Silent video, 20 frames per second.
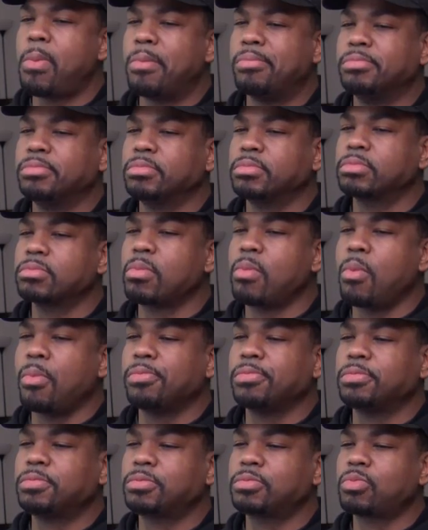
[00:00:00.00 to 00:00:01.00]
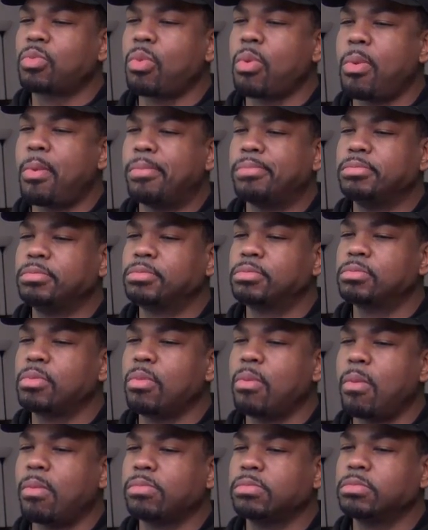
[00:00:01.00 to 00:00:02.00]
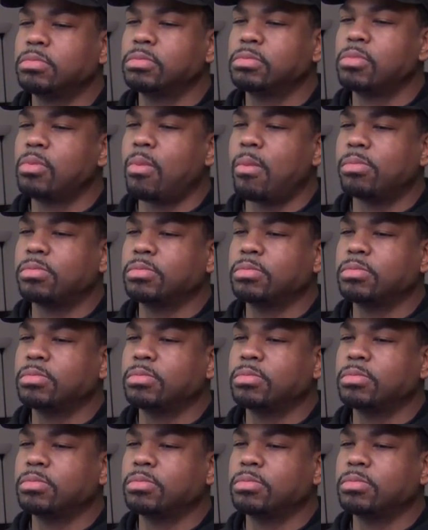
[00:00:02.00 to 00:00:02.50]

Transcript: Padlock check. Let's go. What?